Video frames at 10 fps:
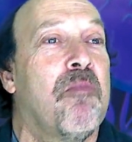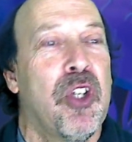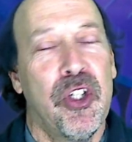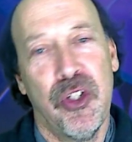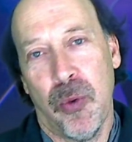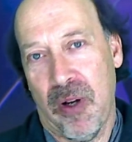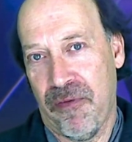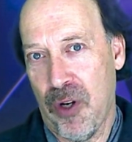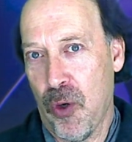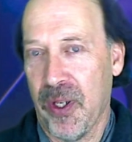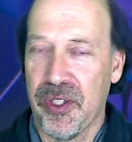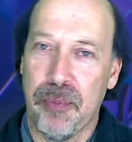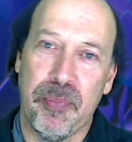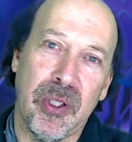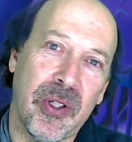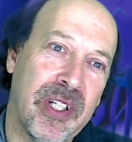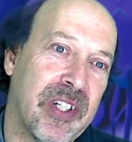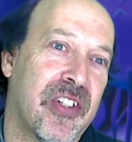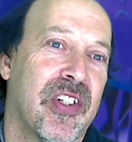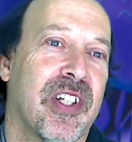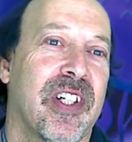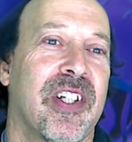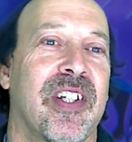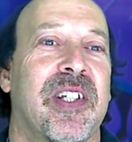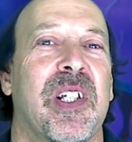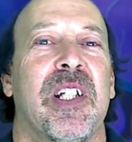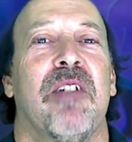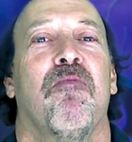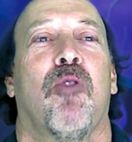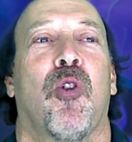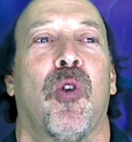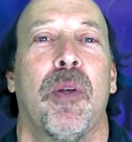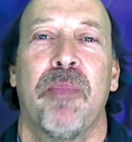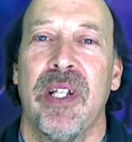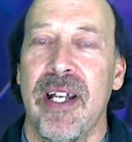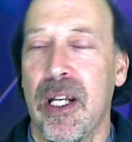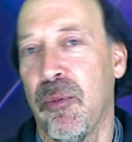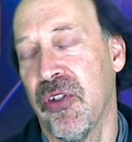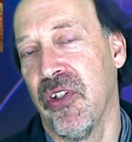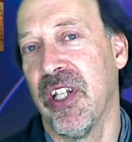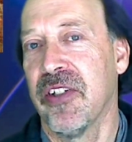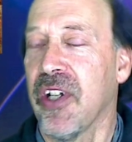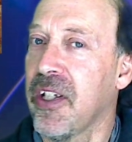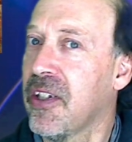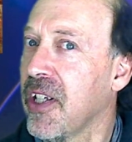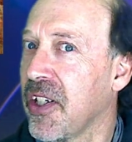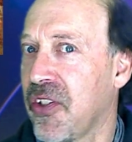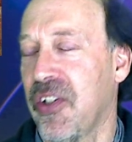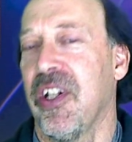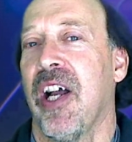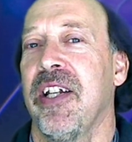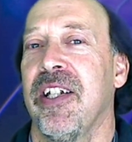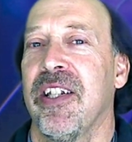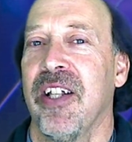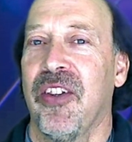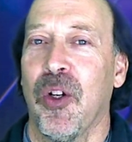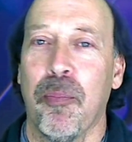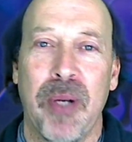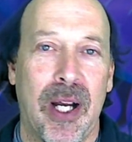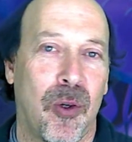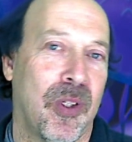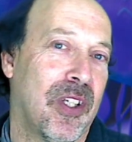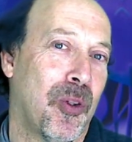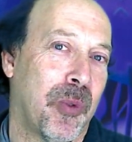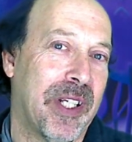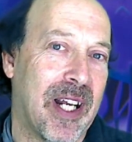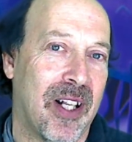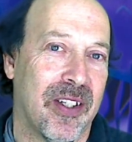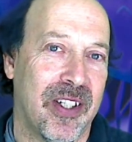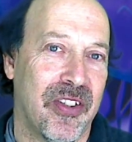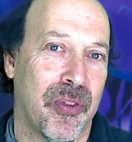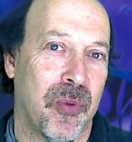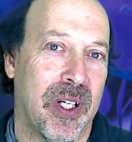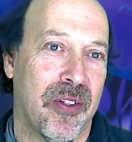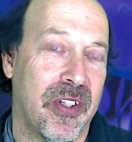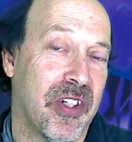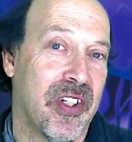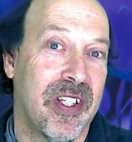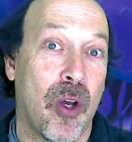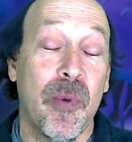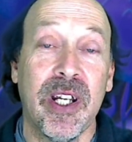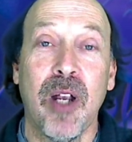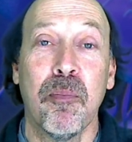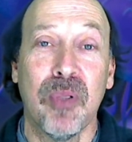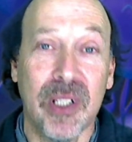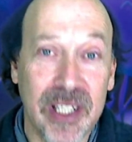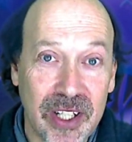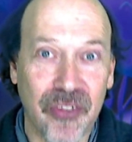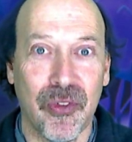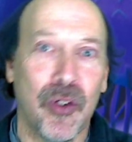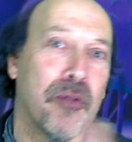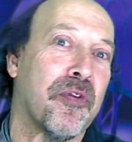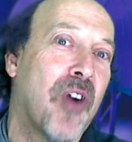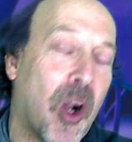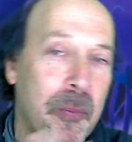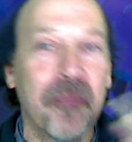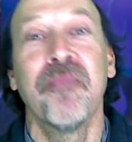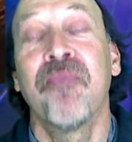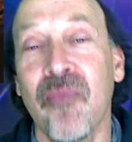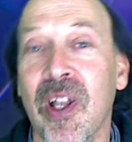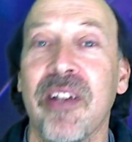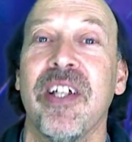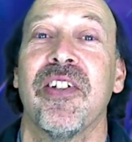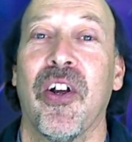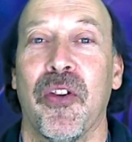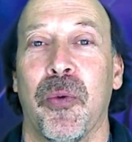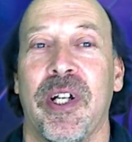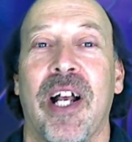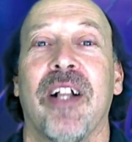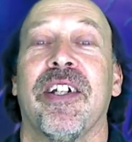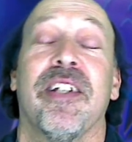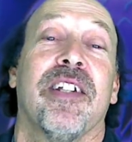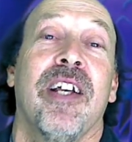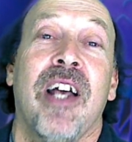UFO experiences and cryptid animals and things like this. The idea that there are parallel realities around us and that we get bleed through from these other realities.